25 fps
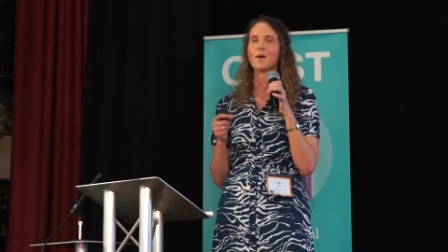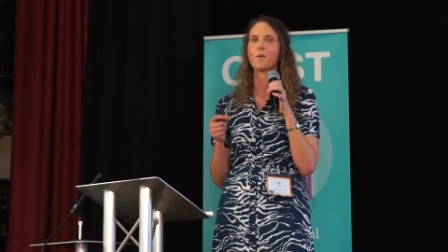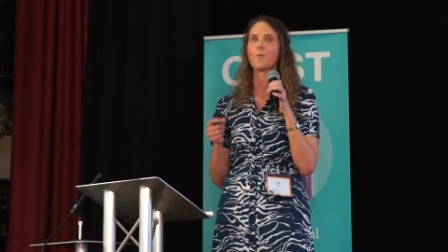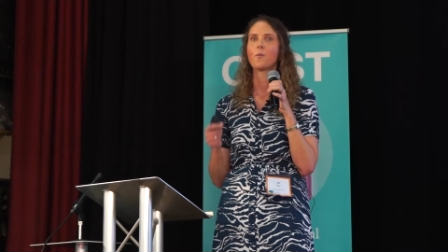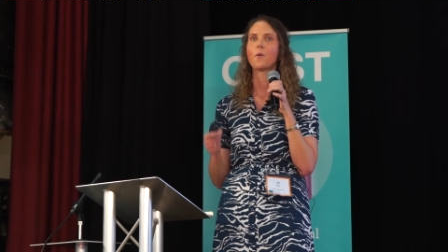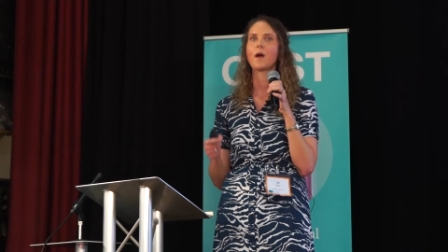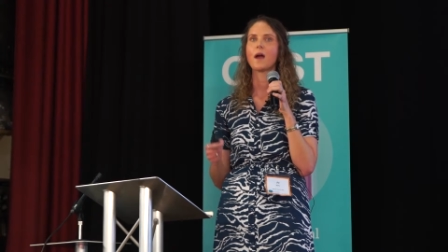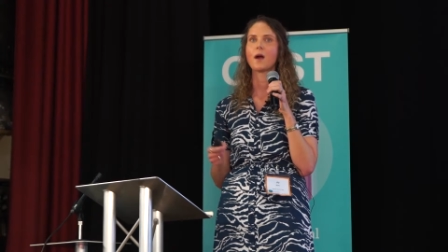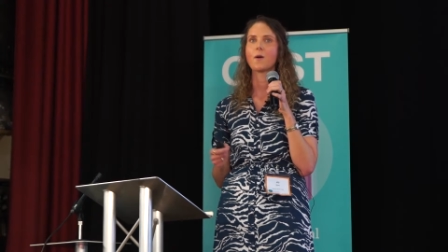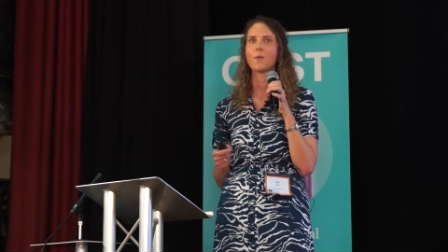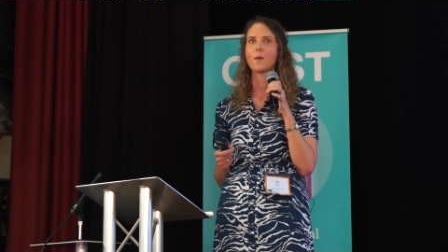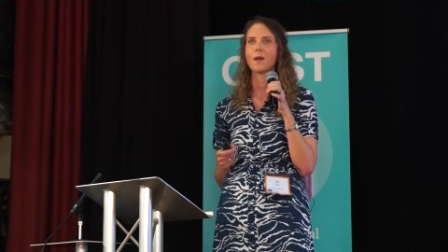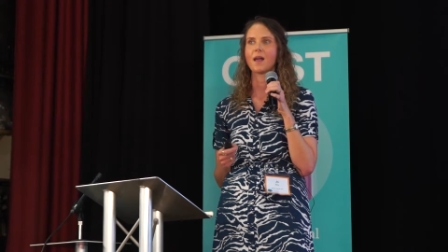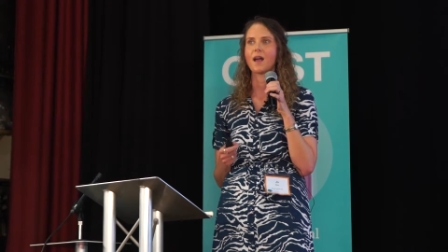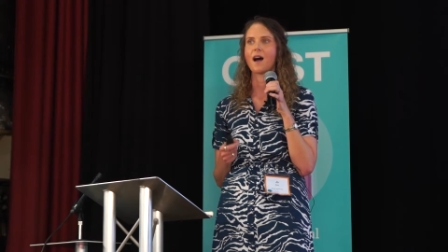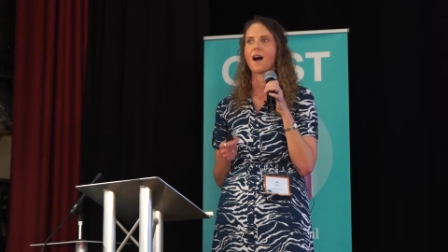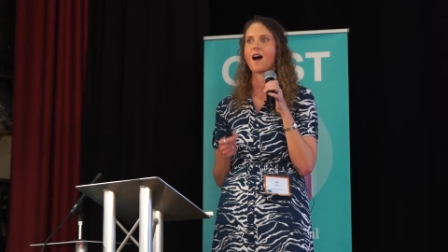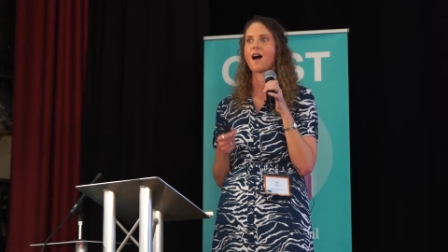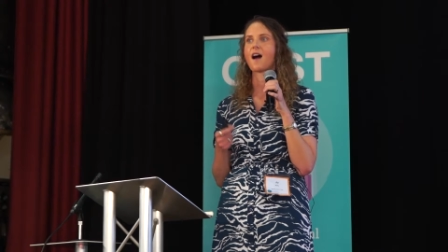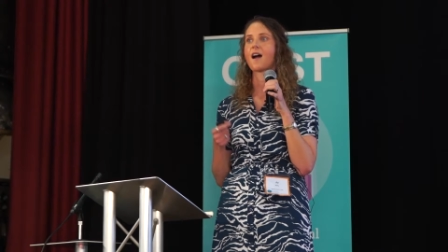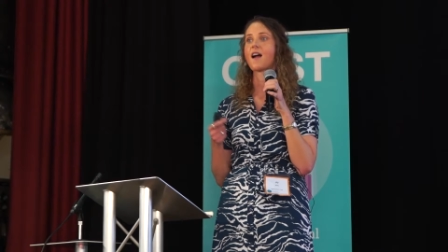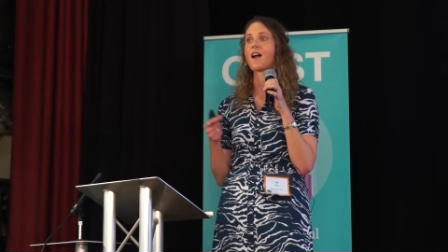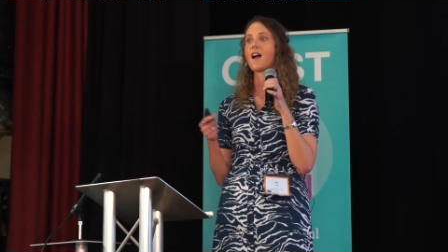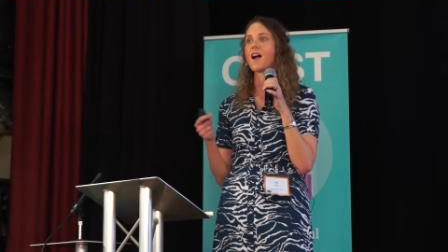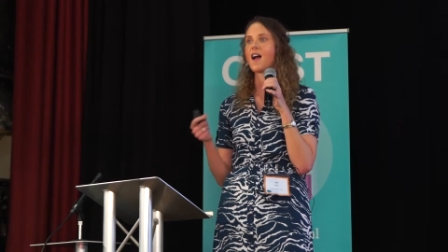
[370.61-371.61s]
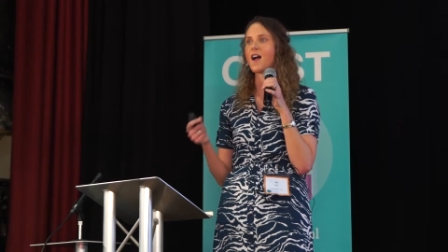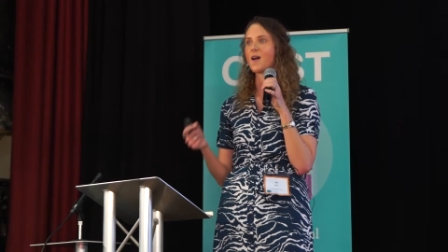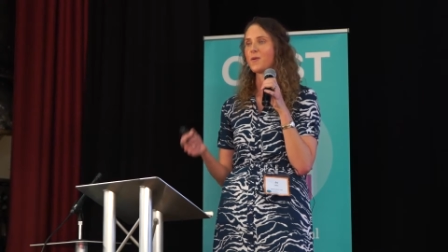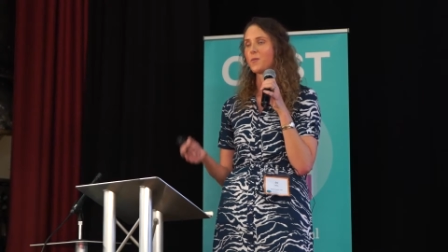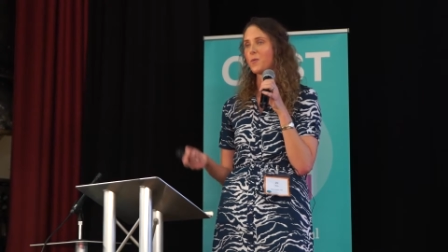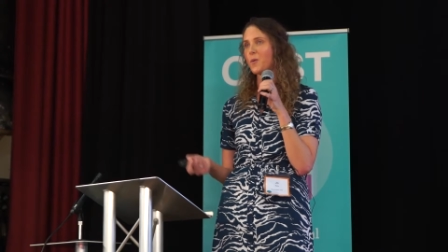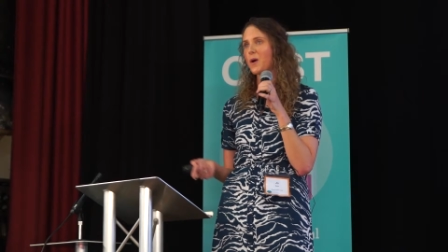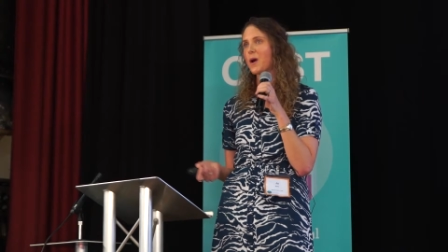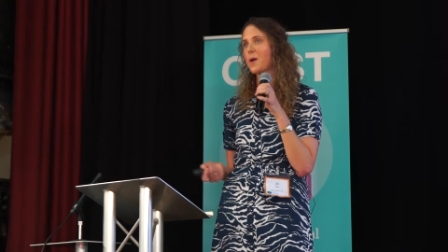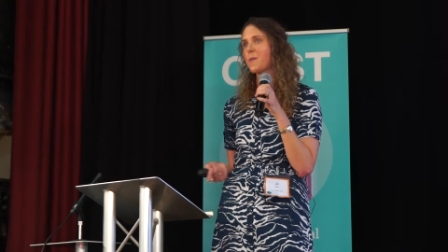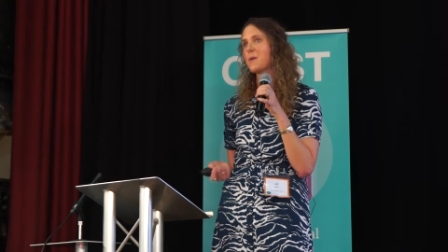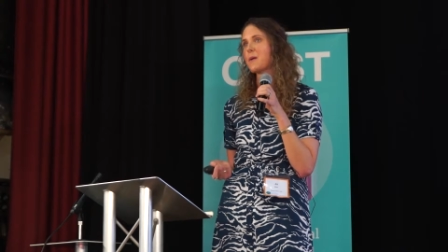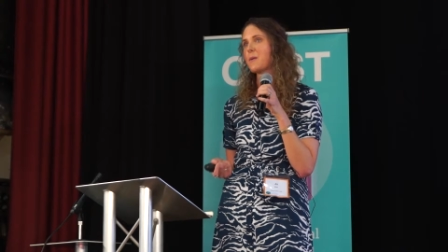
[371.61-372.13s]
where we are and
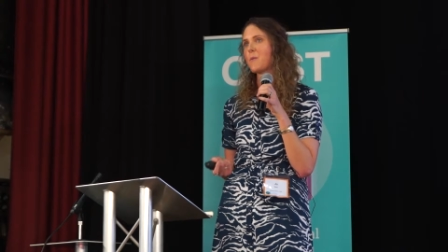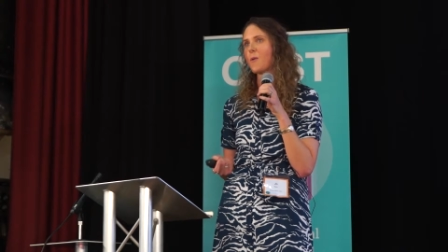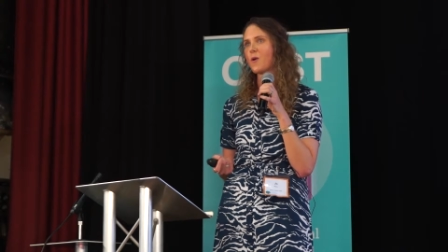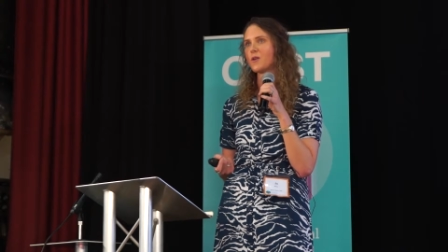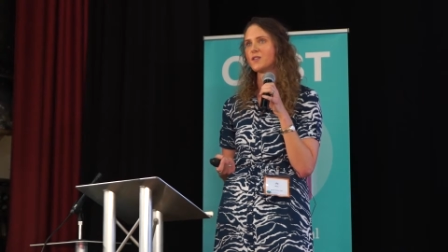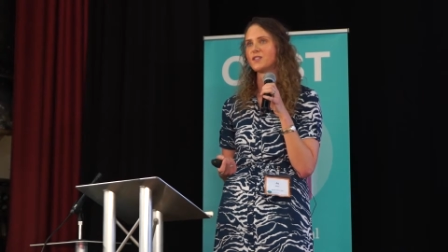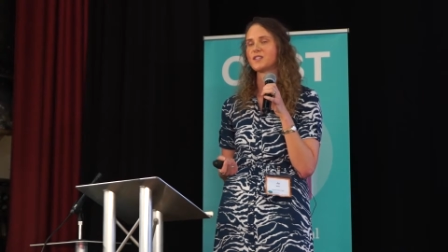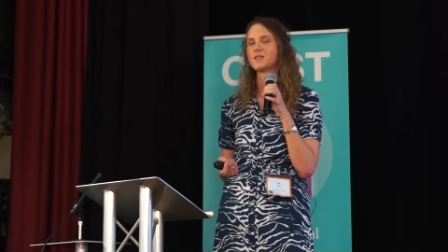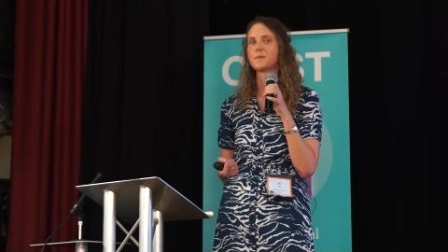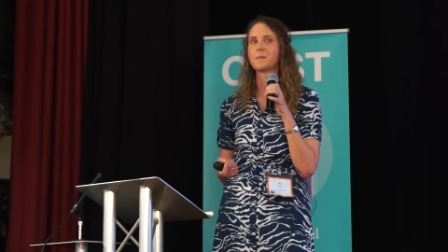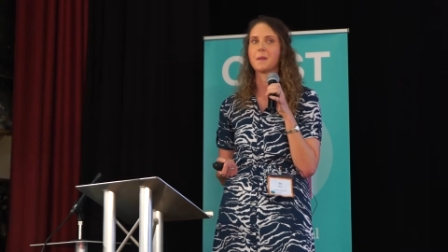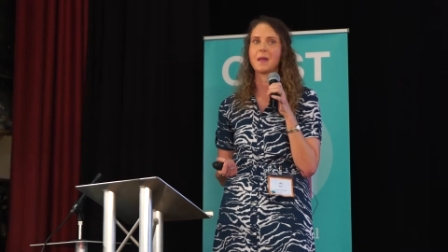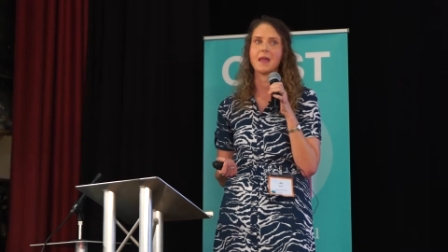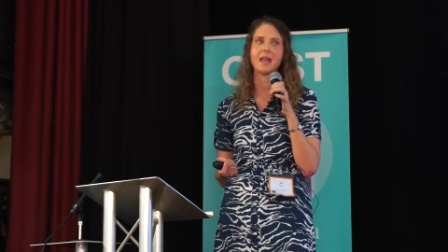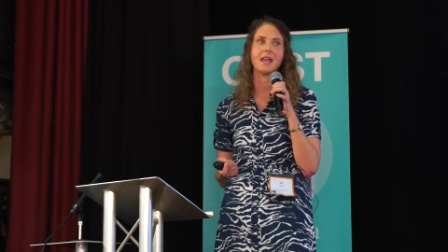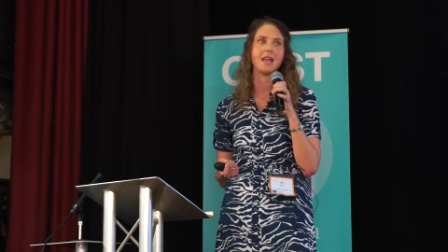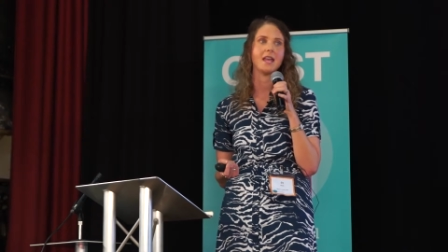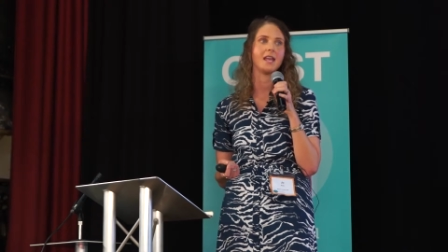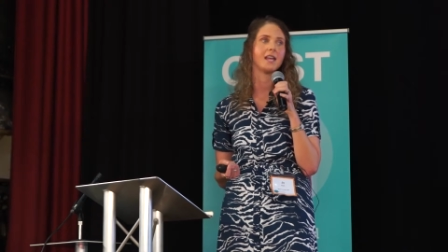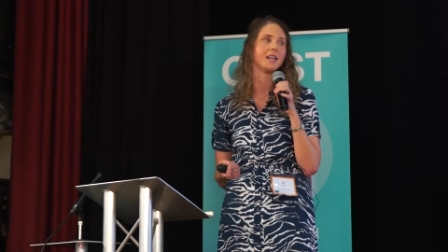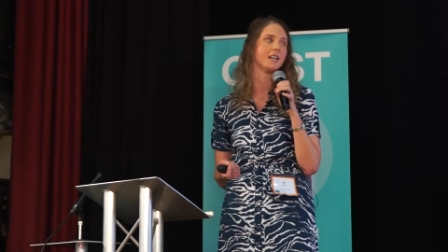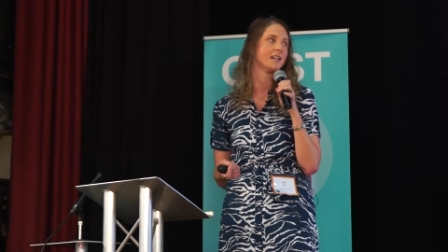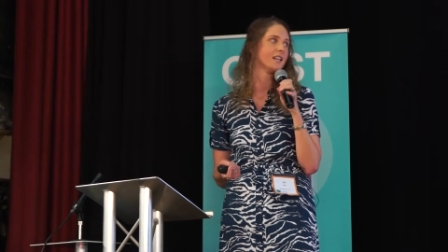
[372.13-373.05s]
where we want to be.